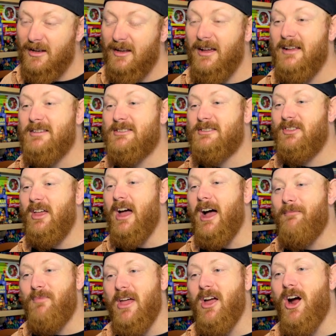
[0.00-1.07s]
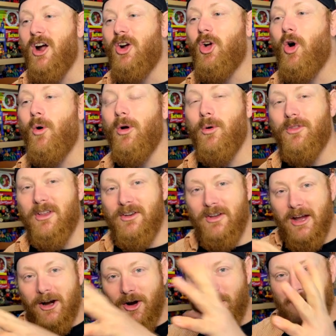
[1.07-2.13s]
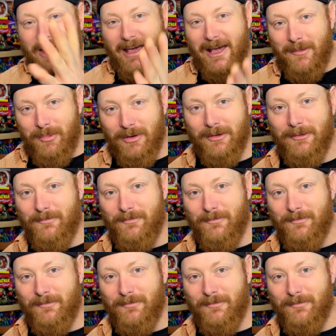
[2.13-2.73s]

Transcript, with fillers: It's they are going with a narrow cape